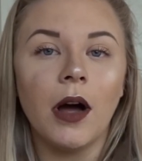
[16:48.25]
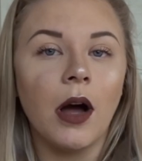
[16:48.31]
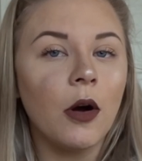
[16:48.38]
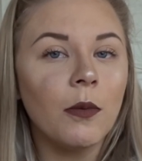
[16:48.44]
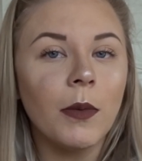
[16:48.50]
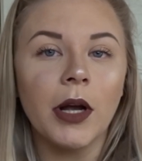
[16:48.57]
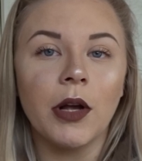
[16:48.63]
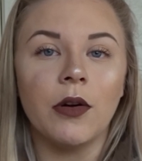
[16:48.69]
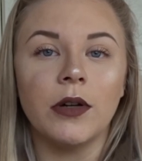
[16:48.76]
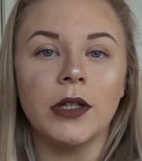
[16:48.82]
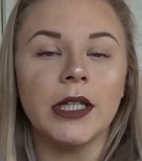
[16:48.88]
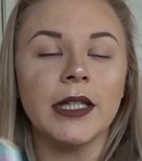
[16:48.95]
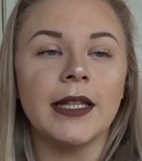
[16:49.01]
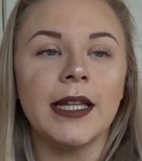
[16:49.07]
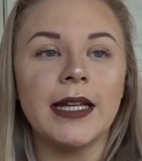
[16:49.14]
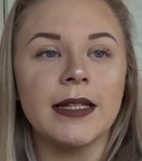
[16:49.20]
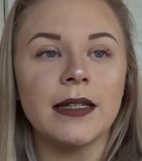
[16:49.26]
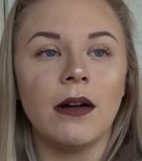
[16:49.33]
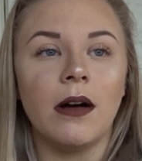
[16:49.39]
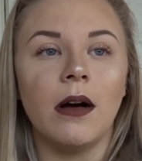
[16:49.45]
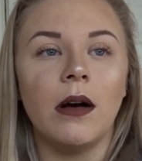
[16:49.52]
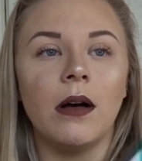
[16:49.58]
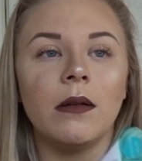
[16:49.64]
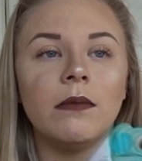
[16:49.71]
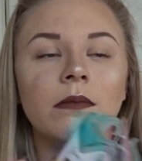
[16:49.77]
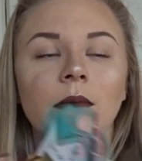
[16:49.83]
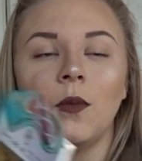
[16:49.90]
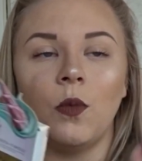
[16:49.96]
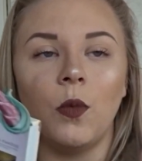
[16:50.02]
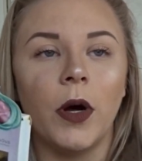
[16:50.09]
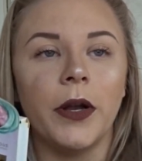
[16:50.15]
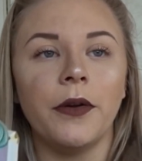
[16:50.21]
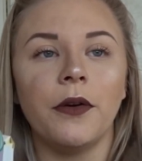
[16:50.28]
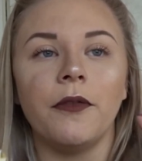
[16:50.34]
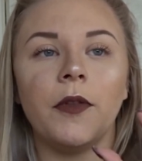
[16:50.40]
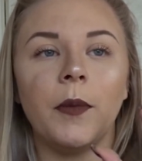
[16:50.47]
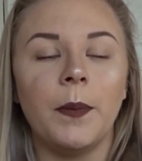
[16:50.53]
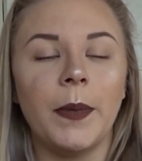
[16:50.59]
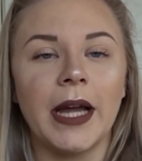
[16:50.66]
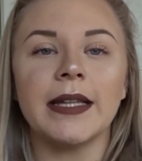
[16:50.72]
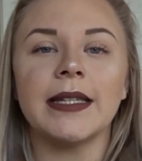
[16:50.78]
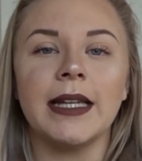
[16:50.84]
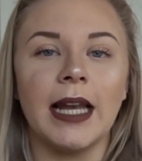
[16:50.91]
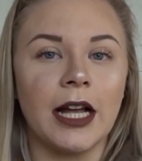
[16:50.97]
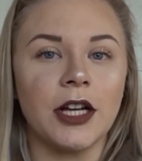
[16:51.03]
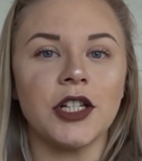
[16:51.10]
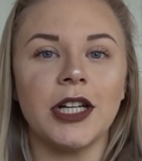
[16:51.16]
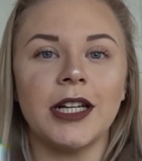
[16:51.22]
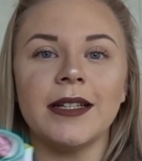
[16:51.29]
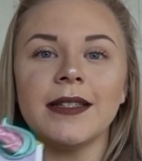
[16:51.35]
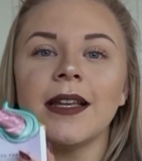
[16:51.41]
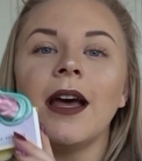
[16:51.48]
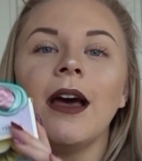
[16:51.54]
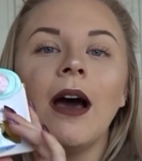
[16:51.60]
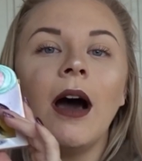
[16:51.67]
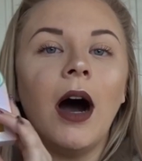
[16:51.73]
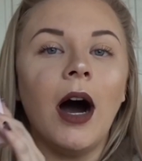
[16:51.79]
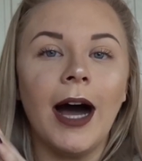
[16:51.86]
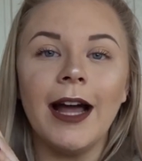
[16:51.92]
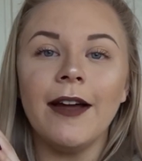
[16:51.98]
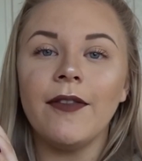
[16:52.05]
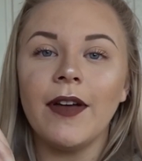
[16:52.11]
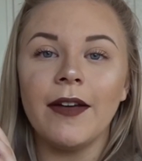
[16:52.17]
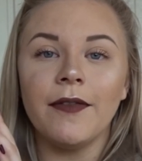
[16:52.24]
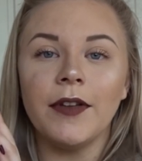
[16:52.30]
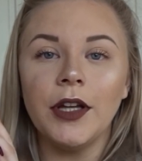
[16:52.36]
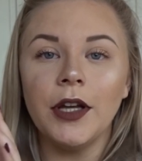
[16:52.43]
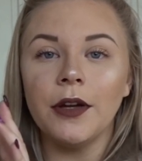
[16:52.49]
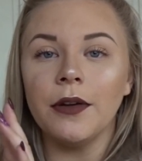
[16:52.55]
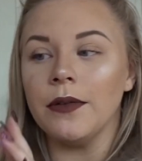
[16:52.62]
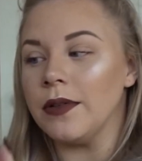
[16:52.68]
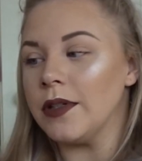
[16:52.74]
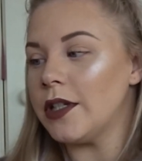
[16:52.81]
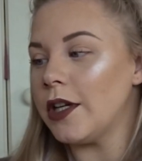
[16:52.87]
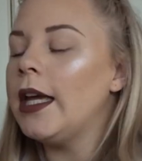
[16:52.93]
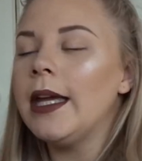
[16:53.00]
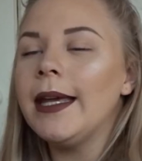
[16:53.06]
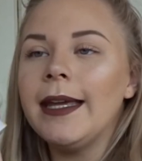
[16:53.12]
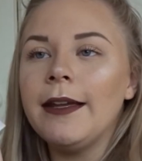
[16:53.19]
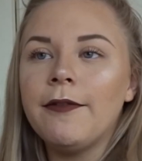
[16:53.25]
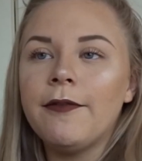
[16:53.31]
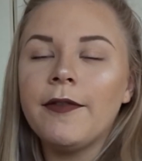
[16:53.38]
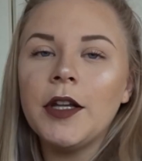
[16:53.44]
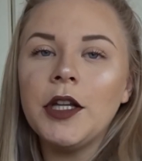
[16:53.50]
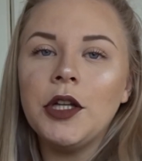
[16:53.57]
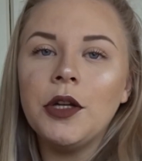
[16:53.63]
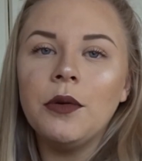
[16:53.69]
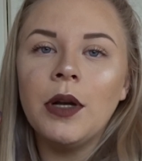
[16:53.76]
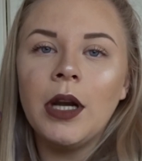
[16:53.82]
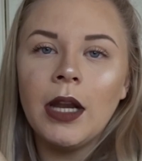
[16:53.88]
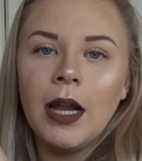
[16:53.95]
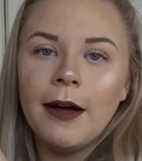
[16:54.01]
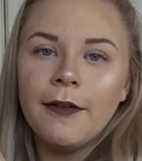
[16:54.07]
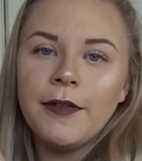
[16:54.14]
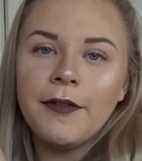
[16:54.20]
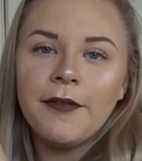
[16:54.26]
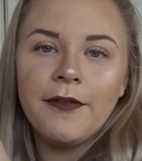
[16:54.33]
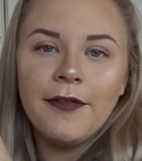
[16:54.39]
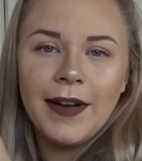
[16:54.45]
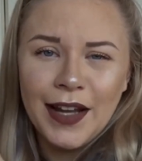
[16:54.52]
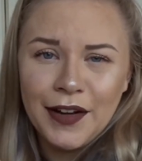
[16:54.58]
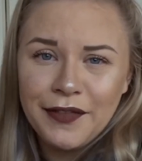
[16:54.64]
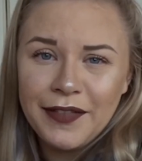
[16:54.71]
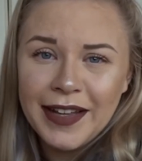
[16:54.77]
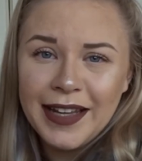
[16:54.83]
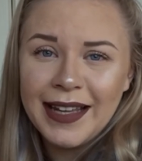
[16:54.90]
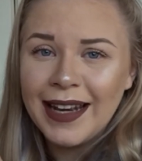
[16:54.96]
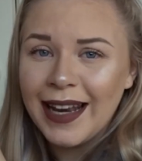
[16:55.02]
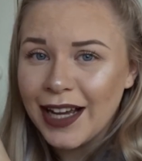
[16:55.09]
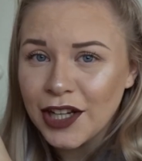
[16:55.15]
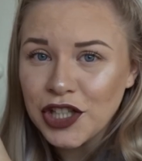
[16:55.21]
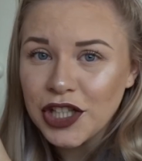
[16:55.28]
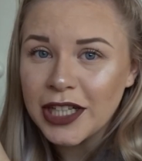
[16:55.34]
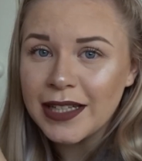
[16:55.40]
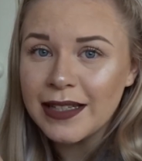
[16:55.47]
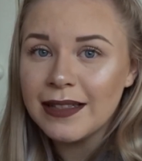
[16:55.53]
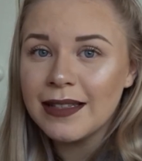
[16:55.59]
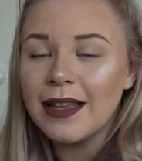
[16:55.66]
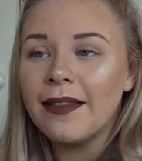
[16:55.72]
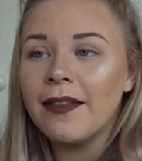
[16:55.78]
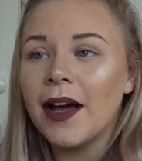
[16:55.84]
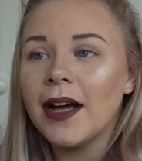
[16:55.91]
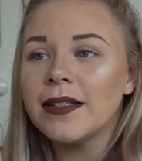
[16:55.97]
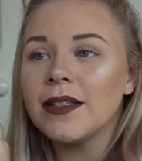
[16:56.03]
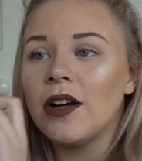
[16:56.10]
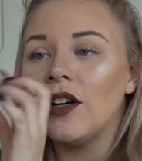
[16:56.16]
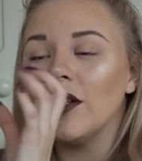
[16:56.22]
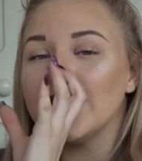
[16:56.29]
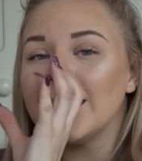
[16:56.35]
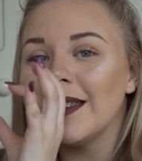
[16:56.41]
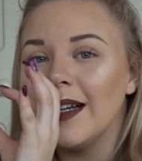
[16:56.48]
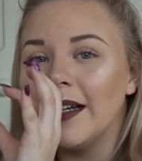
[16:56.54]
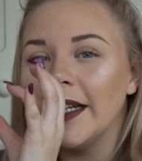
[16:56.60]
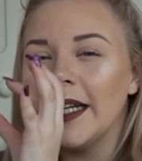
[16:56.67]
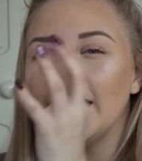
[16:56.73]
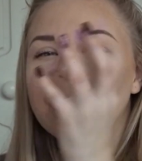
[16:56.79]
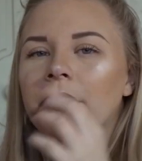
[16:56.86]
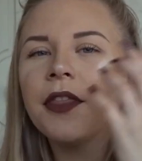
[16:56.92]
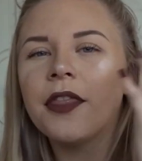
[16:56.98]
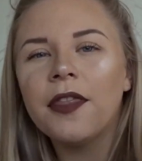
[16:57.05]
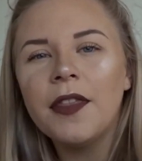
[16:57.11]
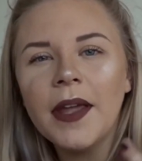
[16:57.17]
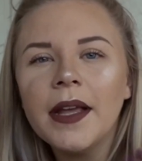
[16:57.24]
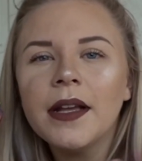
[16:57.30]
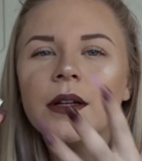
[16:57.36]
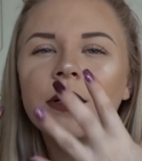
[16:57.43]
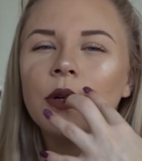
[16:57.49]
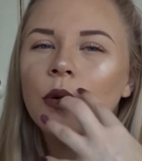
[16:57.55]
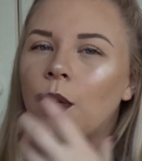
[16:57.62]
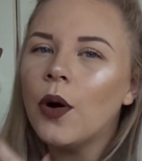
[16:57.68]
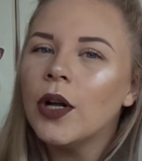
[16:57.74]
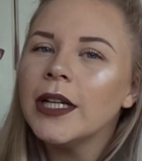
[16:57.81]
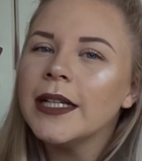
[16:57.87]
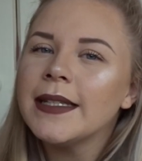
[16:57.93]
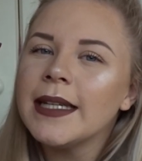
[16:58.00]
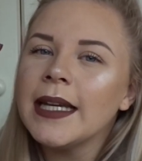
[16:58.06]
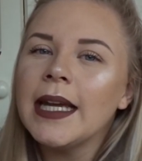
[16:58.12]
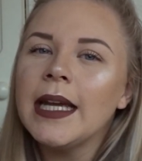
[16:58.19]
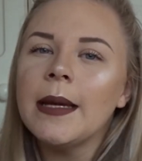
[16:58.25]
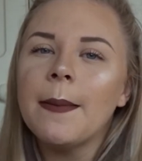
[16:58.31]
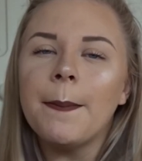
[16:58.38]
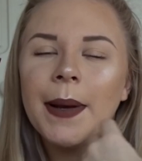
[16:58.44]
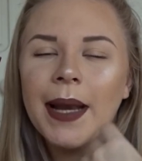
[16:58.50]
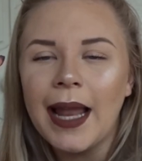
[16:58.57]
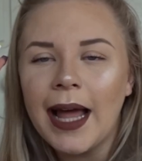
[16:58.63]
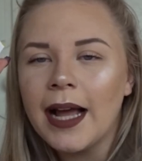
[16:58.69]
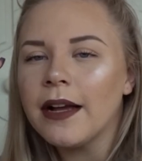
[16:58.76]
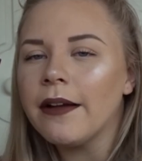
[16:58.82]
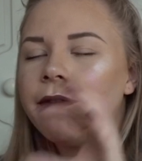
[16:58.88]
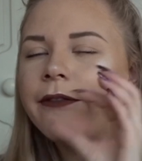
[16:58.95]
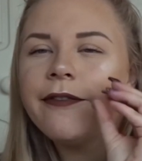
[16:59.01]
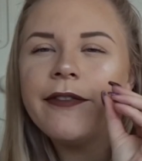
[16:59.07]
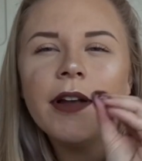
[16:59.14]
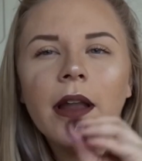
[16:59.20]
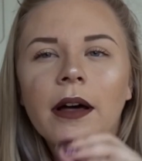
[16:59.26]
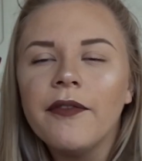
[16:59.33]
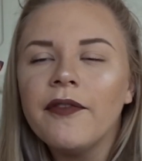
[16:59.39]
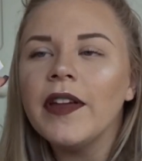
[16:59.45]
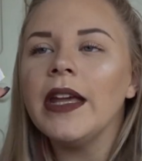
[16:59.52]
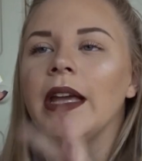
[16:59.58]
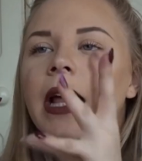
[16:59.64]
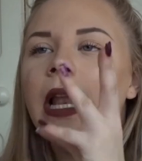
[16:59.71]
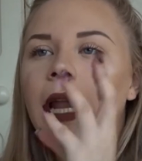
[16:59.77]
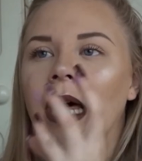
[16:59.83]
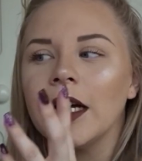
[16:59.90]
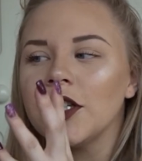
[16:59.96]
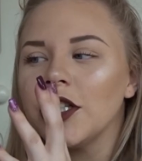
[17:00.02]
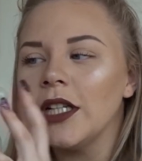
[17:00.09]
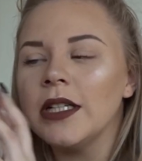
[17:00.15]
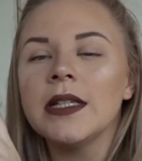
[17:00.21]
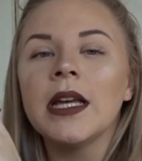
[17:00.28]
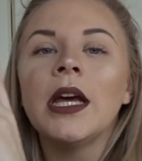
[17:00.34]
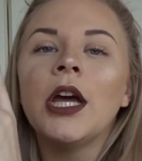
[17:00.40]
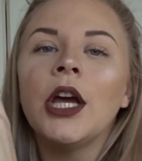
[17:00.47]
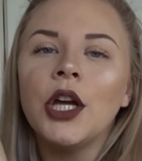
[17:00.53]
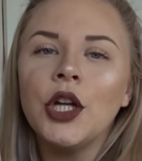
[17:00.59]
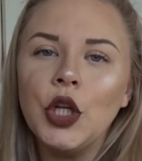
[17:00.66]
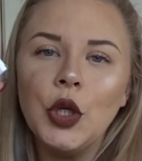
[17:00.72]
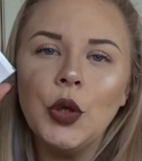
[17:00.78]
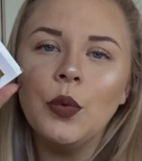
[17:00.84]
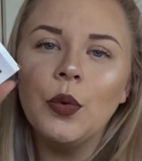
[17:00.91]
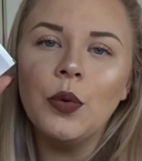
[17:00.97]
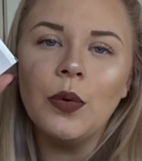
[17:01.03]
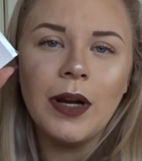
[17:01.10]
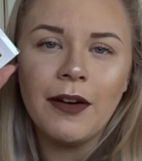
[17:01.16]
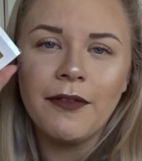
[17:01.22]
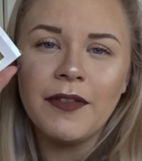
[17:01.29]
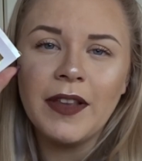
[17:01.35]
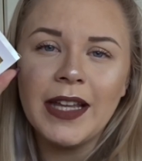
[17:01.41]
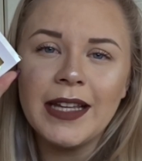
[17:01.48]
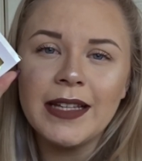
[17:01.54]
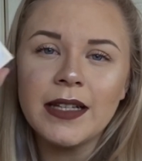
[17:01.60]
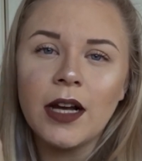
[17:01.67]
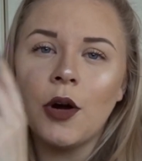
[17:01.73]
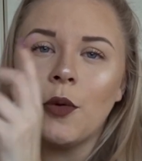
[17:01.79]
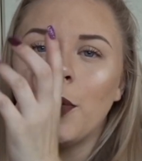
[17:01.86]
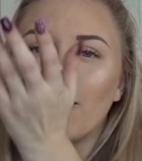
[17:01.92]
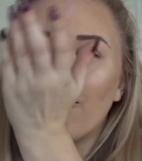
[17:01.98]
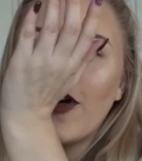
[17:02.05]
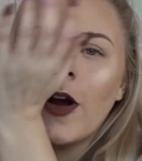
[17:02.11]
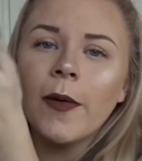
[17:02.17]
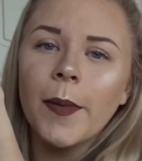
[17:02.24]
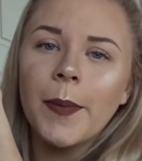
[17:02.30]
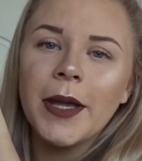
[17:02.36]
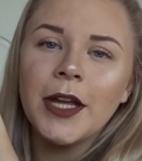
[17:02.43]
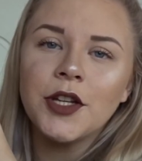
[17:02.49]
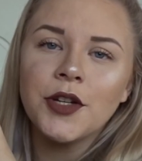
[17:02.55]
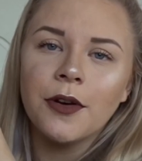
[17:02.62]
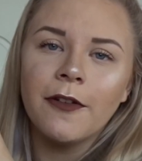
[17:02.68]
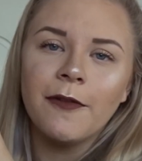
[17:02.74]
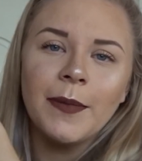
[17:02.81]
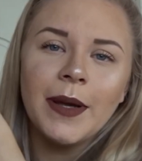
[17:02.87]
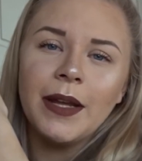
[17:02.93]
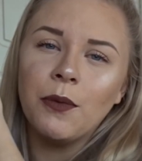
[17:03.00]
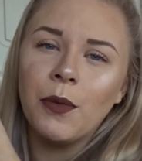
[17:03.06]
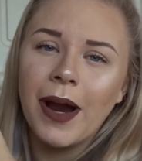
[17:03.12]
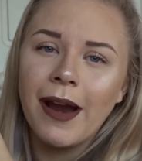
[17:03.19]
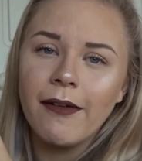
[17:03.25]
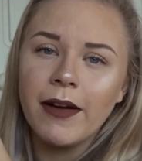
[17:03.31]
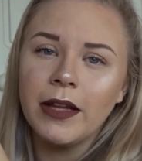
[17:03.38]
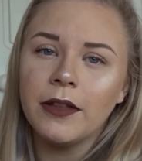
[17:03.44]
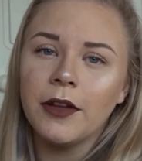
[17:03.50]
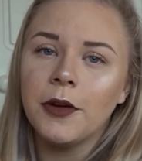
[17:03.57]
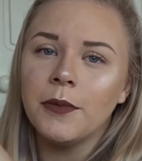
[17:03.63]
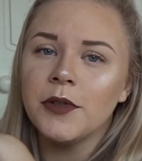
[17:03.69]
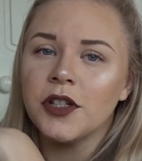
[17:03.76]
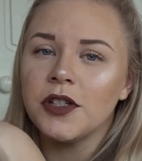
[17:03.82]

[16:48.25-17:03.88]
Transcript: Oh my god, these are one of the best lashes I have ever used. If you love fluffy lashes that are stunning, the thick quality black fluffy lashes, you will love these. I'll provide a picture of me wearing them